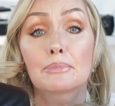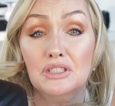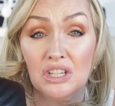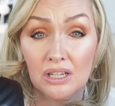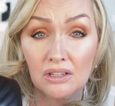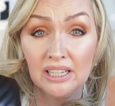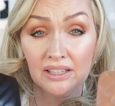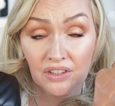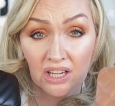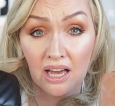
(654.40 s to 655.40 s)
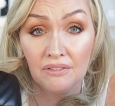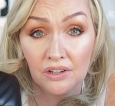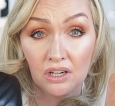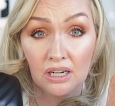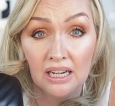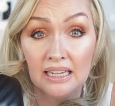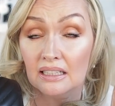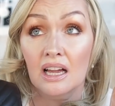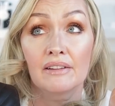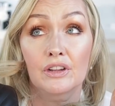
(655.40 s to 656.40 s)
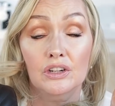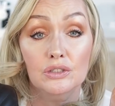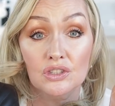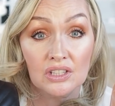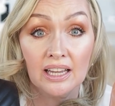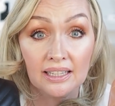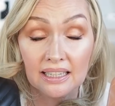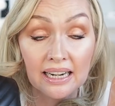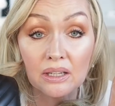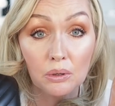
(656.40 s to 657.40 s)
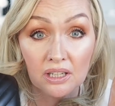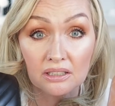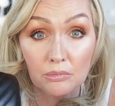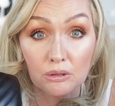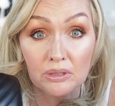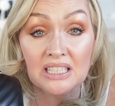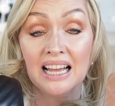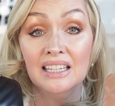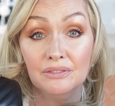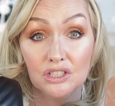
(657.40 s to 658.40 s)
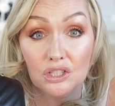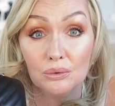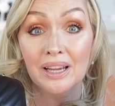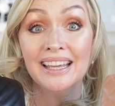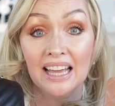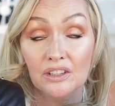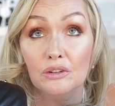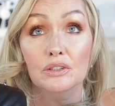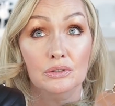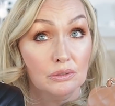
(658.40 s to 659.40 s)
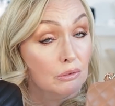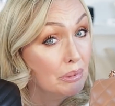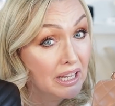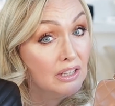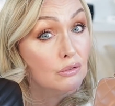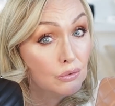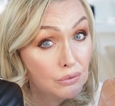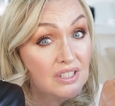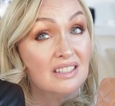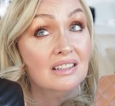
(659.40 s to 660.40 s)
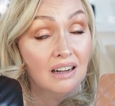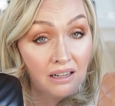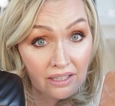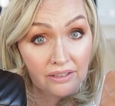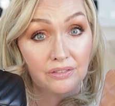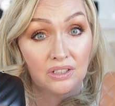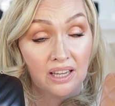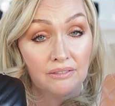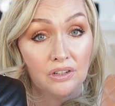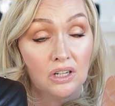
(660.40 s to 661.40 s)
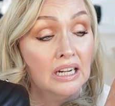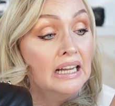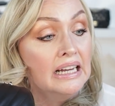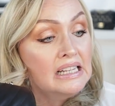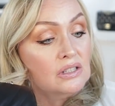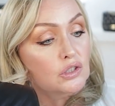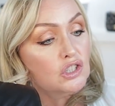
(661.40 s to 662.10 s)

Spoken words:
particularly in the caviar. The caviar you just can't get anywhere at the moment. And if you do, again, you're paying through the sky for the caviar. So